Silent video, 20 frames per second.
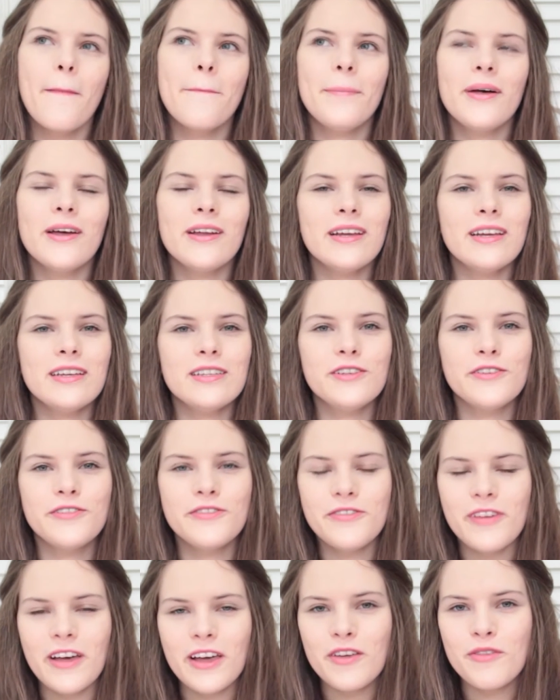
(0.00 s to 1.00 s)
but it's a
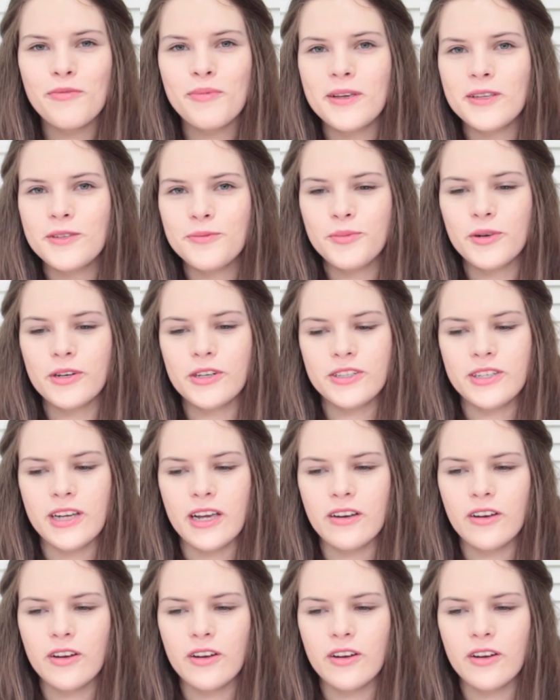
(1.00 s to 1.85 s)
5-piece brush set.